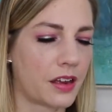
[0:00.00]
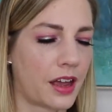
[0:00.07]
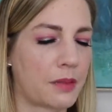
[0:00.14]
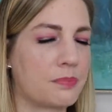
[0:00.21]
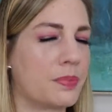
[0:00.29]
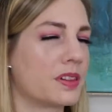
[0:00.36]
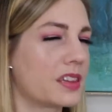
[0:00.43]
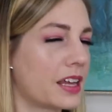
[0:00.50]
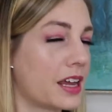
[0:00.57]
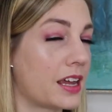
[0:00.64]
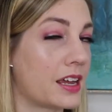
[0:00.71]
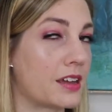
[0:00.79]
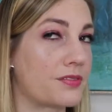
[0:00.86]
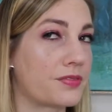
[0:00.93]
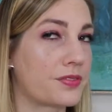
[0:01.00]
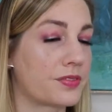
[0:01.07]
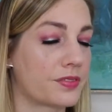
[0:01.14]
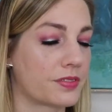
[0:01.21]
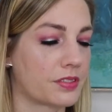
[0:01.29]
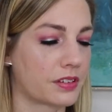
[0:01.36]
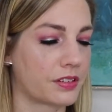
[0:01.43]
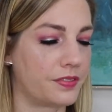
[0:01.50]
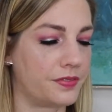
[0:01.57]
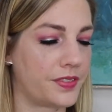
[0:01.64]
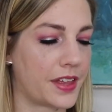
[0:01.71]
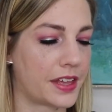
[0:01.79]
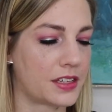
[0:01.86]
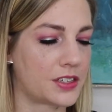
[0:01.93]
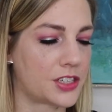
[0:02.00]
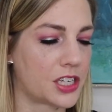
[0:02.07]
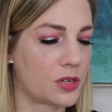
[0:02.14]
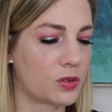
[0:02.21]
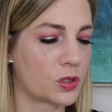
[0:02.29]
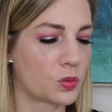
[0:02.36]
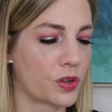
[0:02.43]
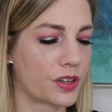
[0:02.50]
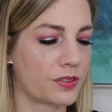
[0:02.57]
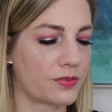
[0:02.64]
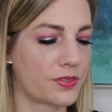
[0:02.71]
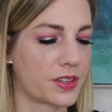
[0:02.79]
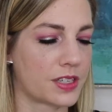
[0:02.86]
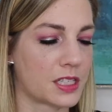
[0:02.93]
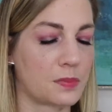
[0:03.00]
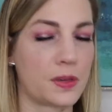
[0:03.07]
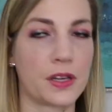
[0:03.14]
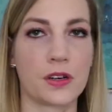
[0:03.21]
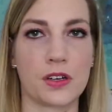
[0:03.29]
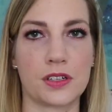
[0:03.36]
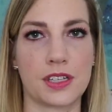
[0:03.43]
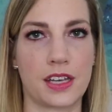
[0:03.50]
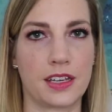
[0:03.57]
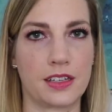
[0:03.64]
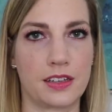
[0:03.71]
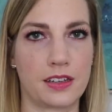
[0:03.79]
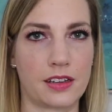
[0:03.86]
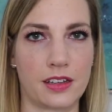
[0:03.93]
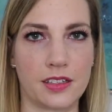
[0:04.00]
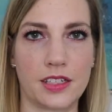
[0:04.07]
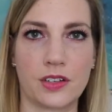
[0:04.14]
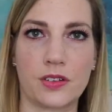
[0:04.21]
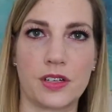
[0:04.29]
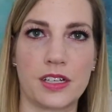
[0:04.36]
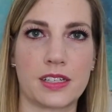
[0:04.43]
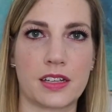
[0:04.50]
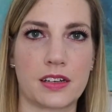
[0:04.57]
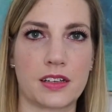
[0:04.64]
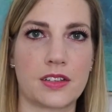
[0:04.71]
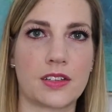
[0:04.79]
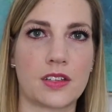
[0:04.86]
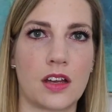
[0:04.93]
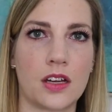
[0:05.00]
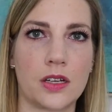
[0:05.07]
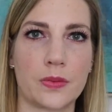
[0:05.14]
I believe that she was one of the speakers in a series that I saw.